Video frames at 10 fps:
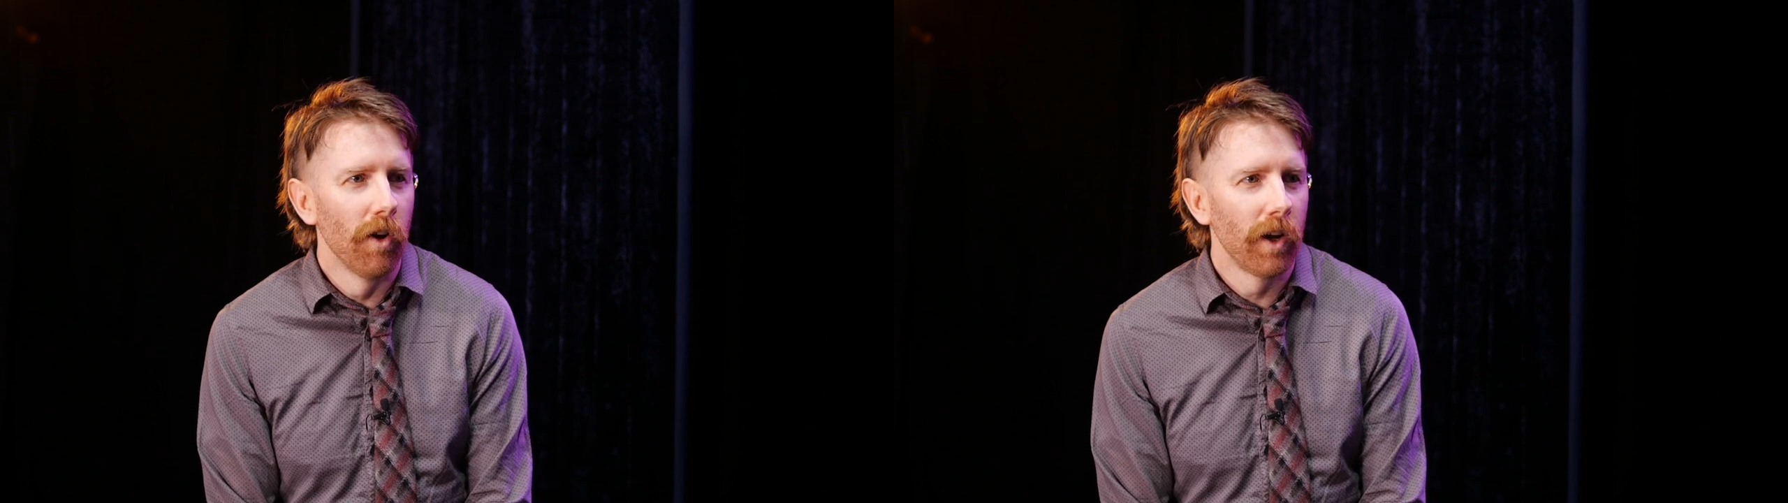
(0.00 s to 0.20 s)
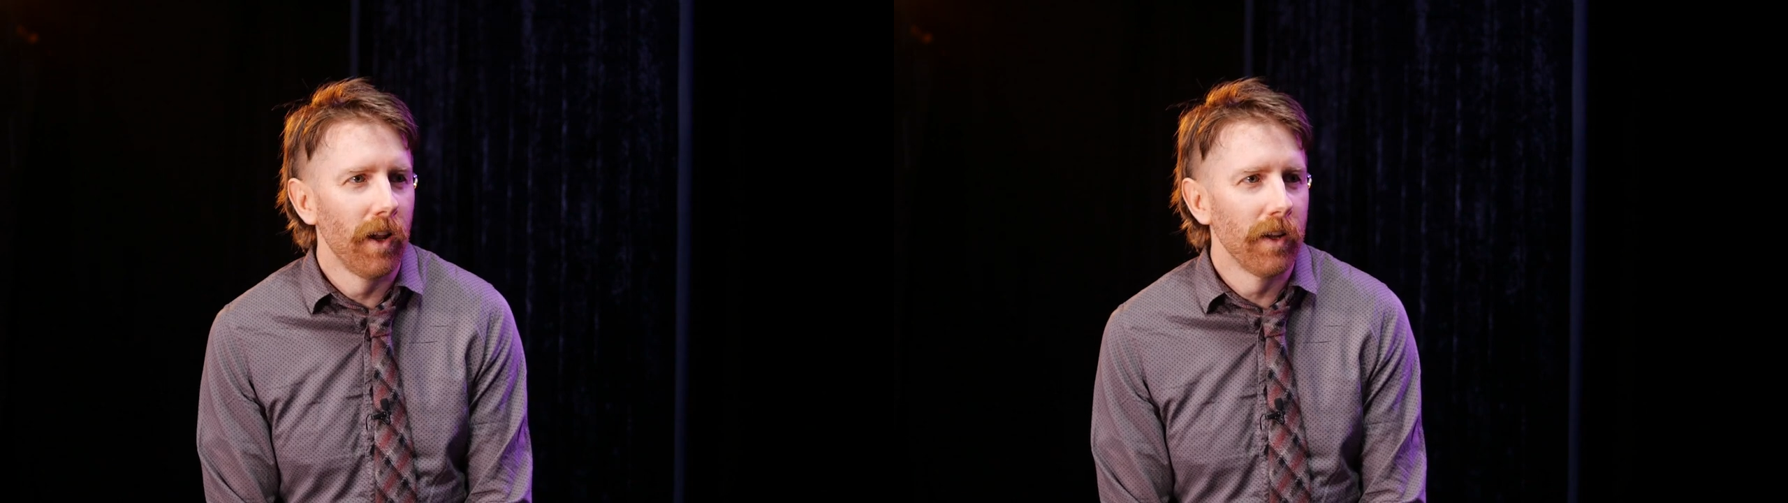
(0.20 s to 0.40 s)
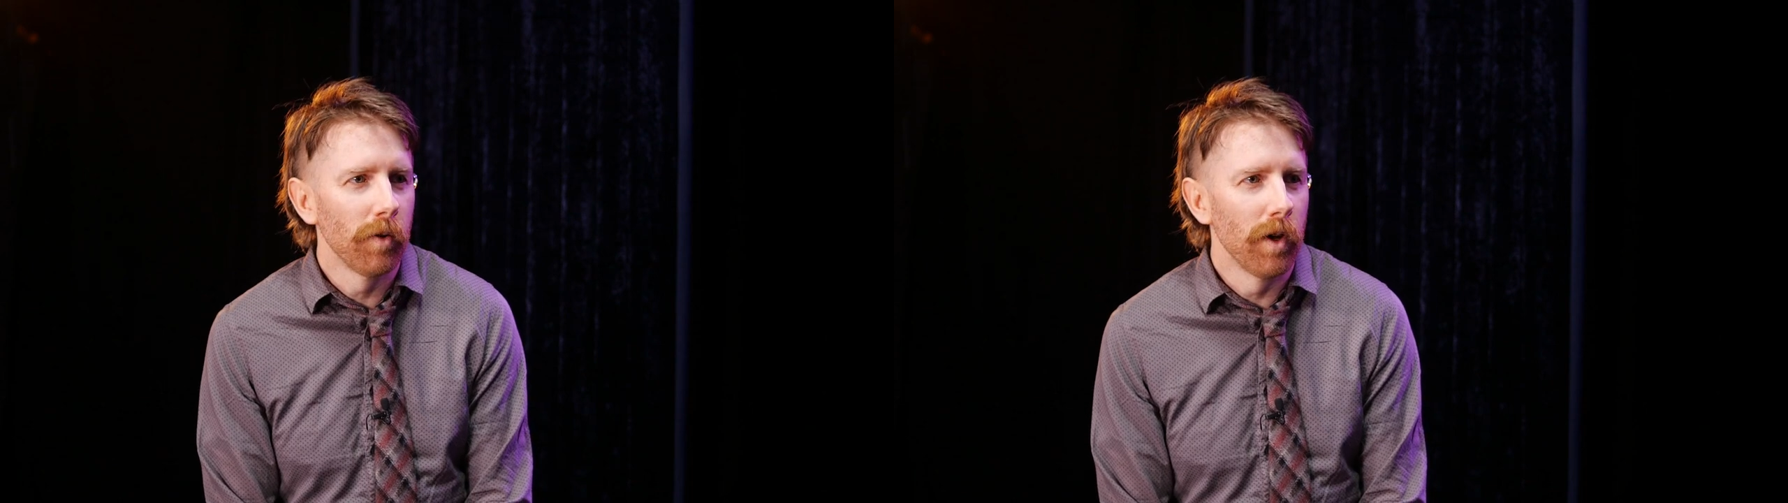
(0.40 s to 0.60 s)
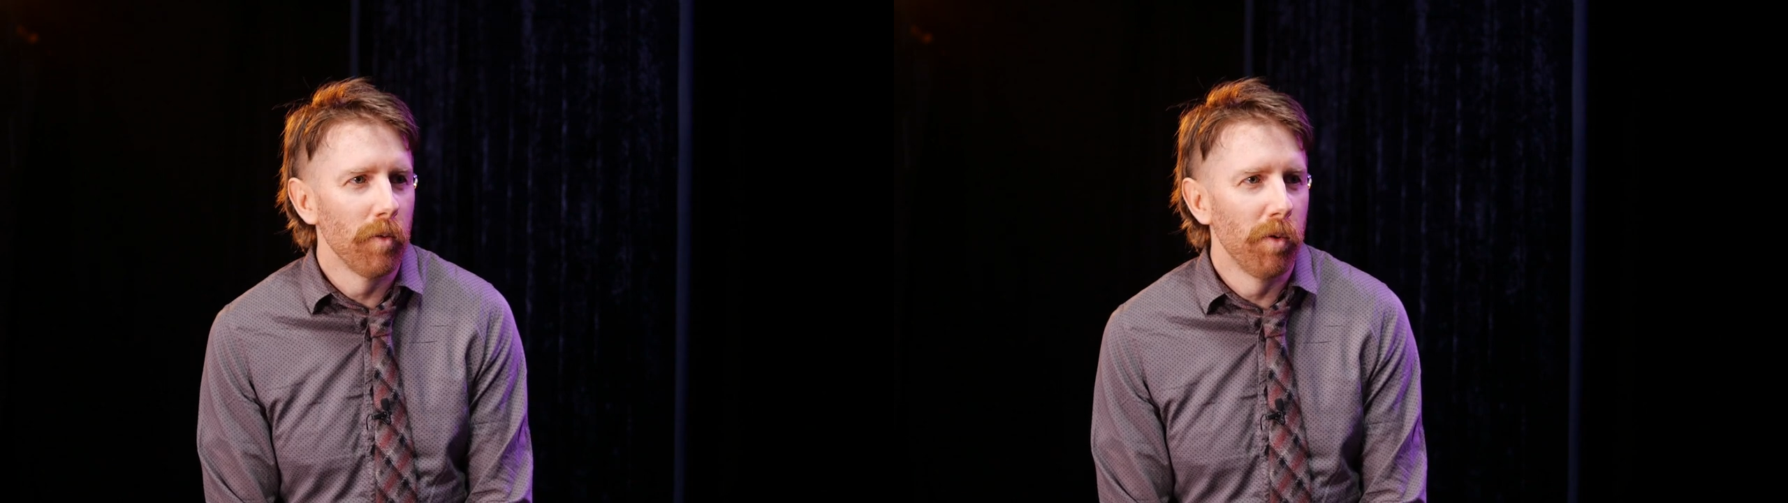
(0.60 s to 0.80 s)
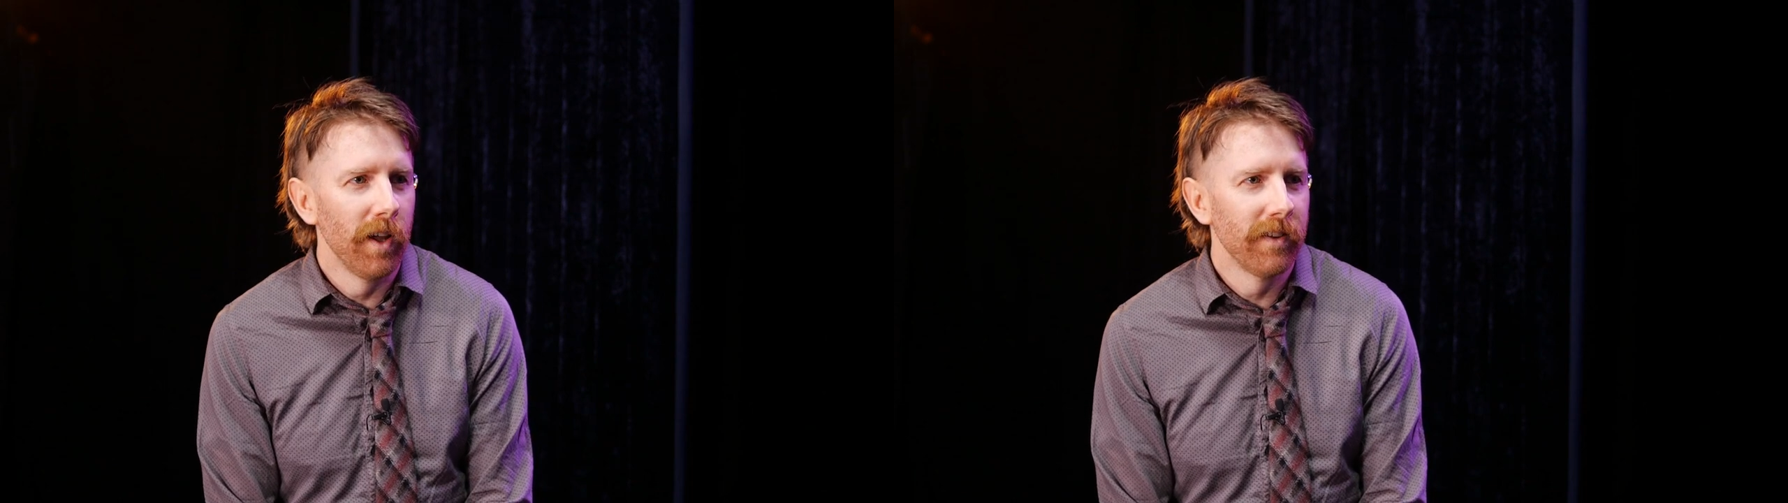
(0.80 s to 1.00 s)
I reckon that's one of
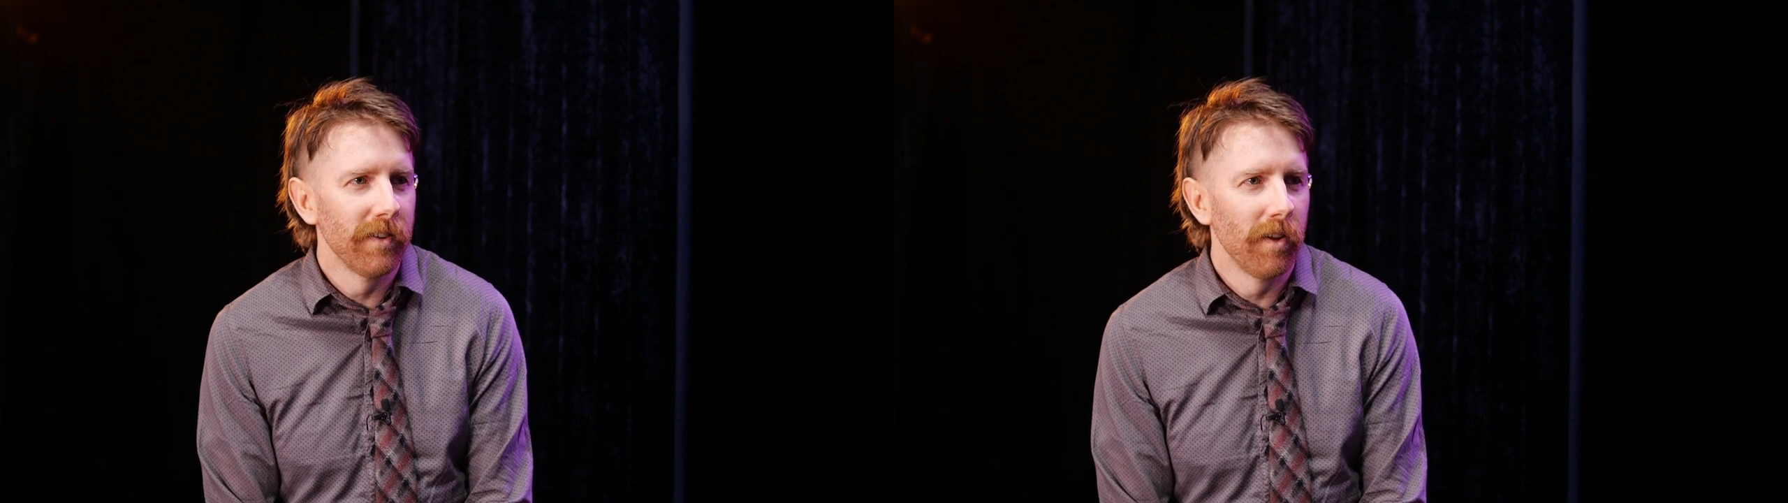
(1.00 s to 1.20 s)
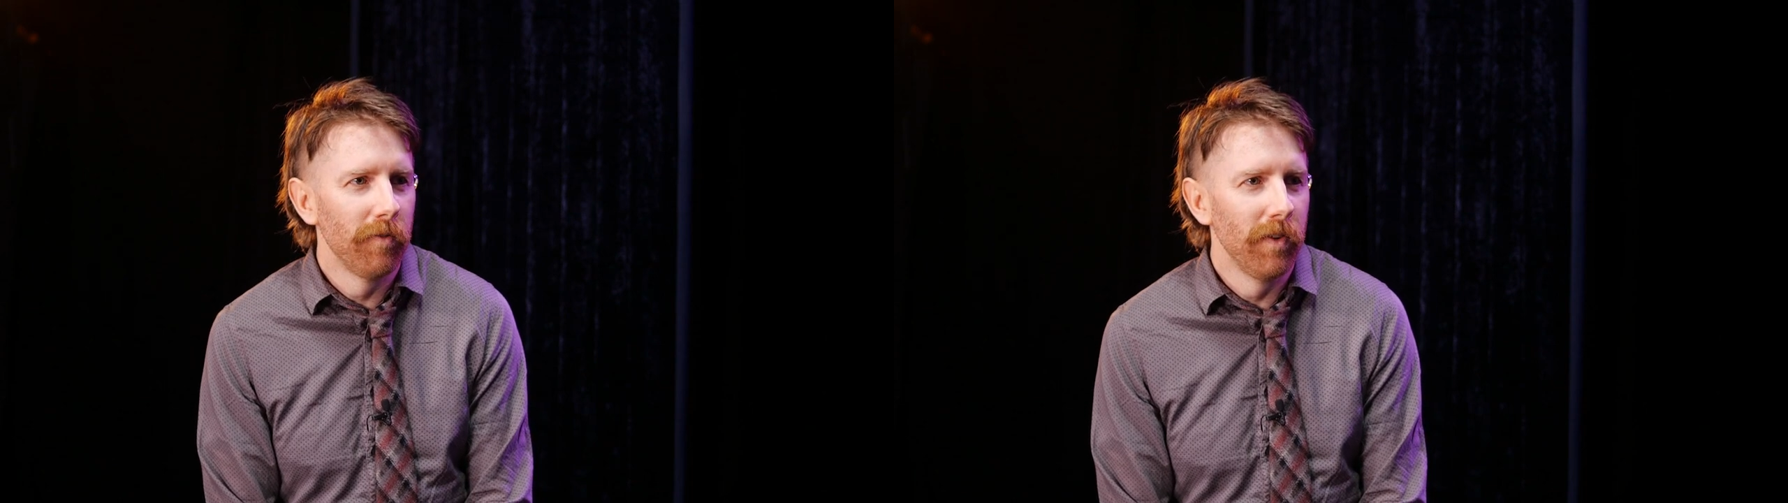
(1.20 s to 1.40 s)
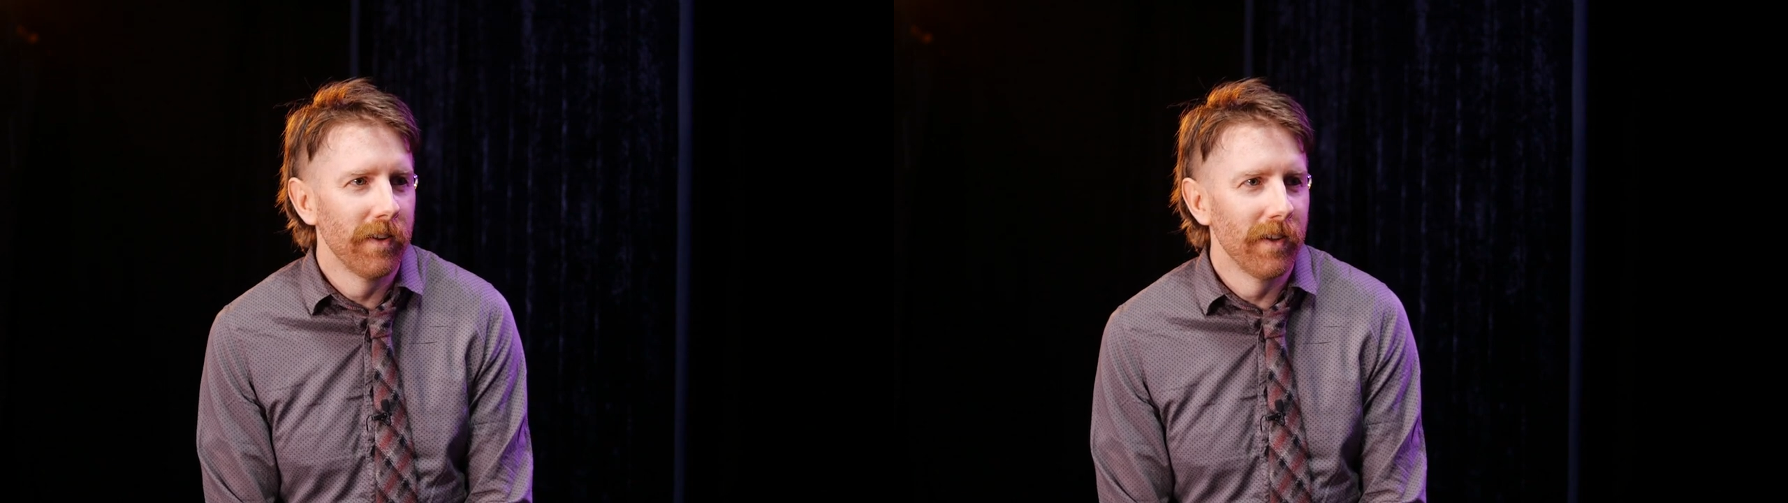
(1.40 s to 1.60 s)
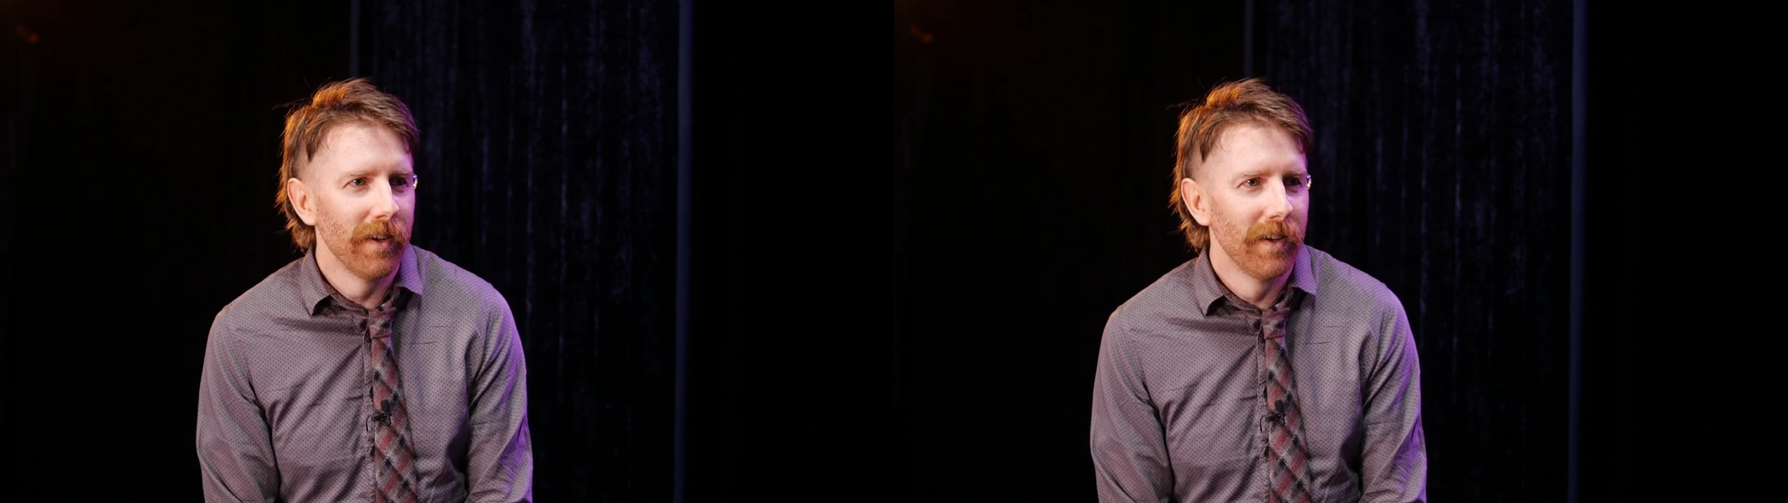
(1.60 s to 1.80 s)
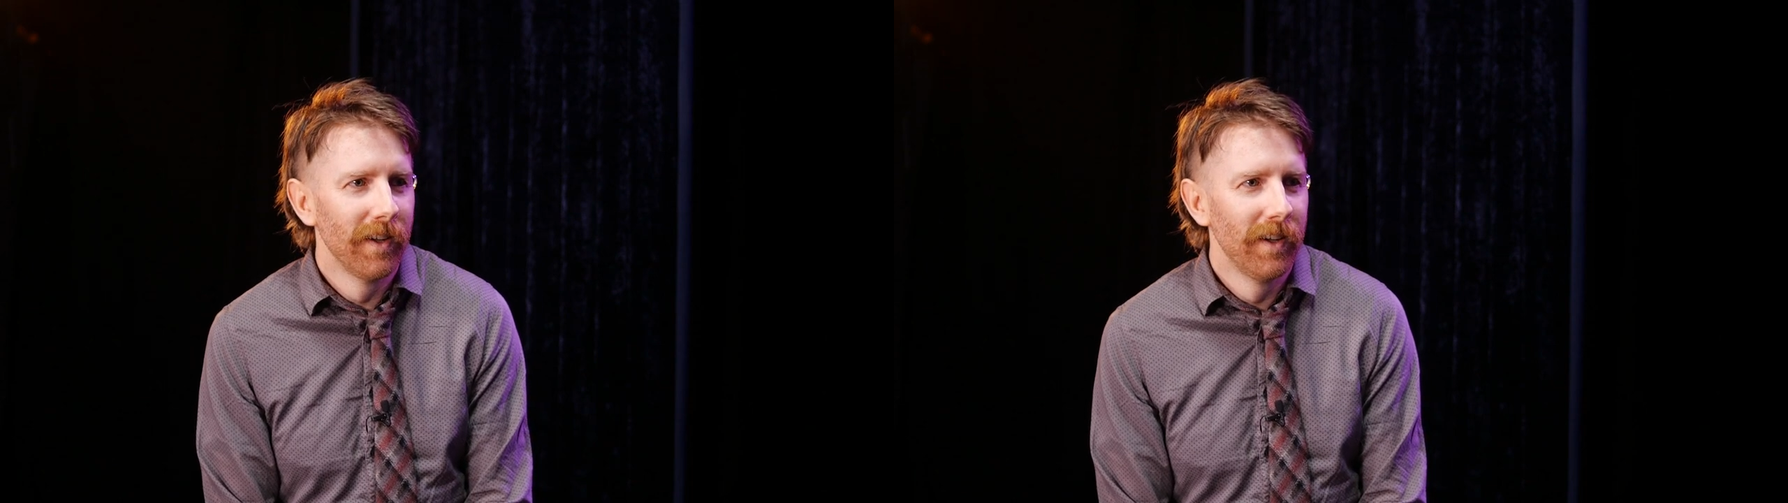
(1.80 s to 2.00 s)
the places I'd visit.